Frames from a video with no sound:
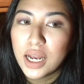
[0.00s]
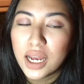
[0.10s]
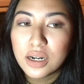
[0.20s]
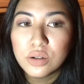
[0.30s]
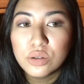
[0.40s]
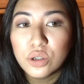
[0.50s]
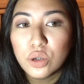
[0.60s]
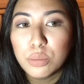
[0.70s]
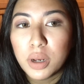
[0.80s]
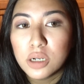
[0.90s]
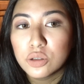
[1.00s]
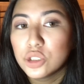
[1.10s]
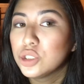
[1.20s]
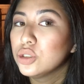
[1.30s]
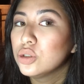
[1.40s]
I don't know
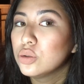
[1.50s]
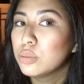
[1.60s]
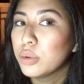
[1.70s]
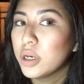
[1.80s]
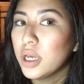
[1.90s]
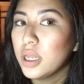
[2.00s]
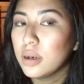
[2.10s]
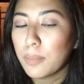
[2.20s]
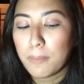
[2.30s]
about you, but